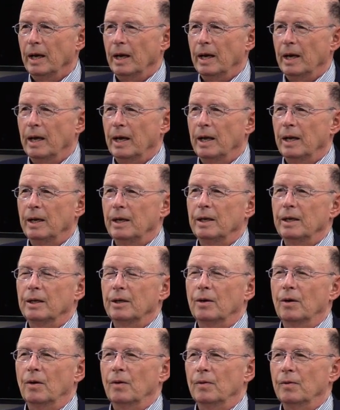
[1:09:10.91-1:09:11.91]
and
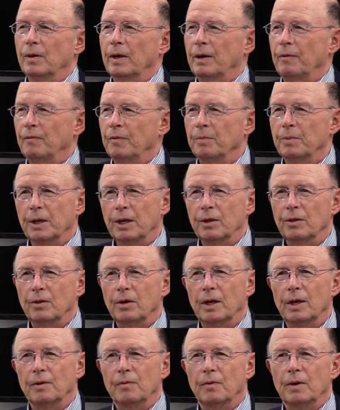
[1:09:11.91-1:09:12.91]
you know, everybody
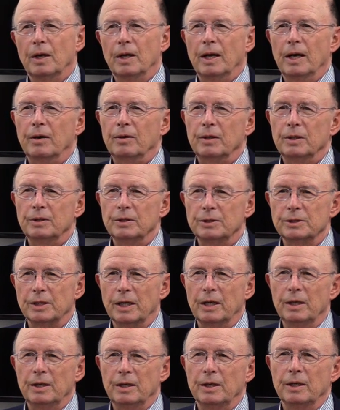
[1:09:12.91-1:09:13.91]
thought, well, how can this
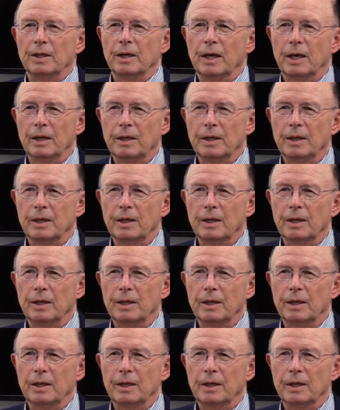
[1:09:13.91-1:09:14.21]
end?